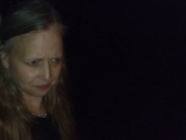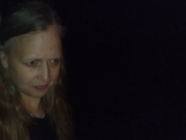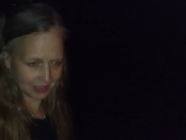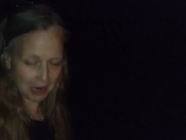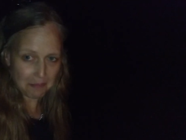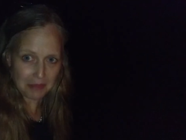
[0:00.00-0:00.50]

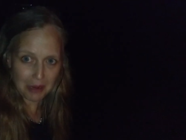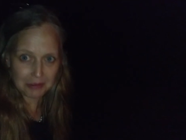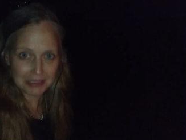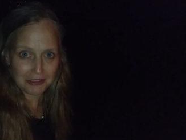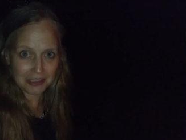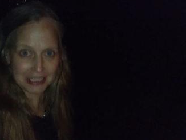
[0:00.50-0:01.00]
yep, that was
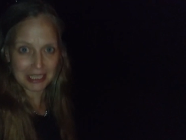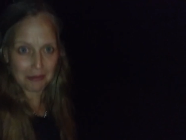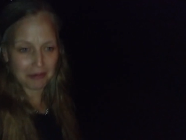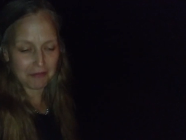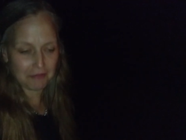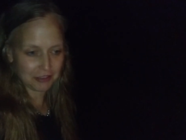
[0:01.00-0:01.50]
our
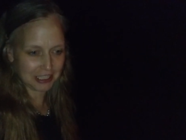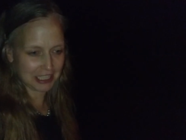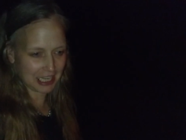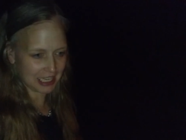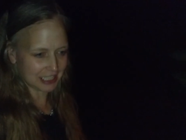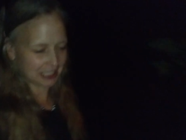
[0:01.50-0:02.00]
excitement for
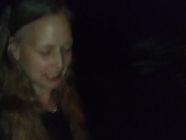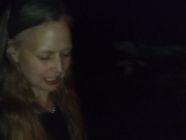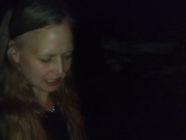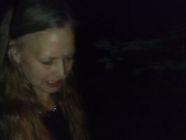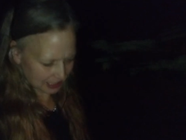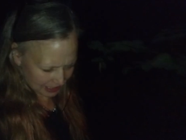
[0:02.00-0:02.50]
tonight.
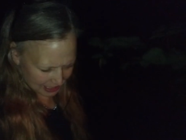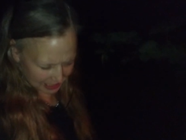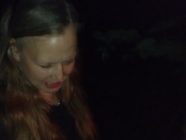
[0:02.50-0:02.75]
A